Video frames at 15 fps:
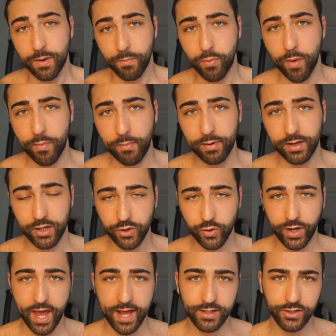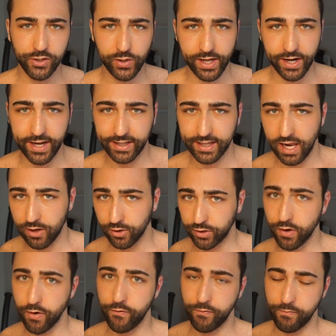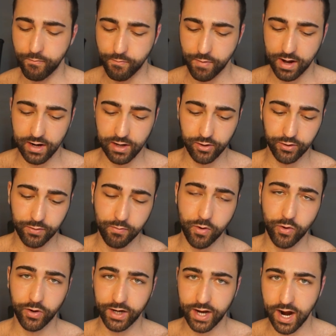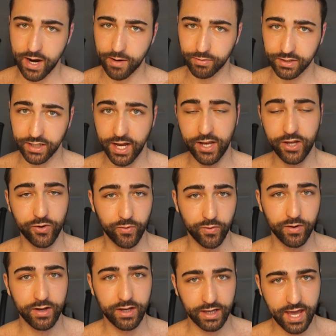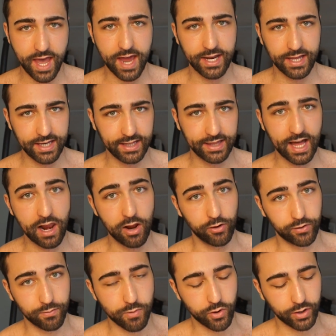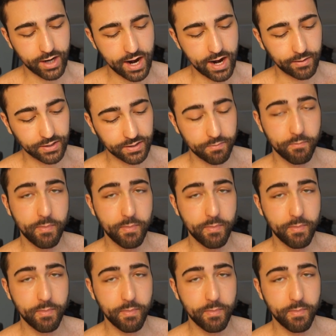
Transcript: probably you can tolerate a lot more carbs, and you can eat a lot more carbs.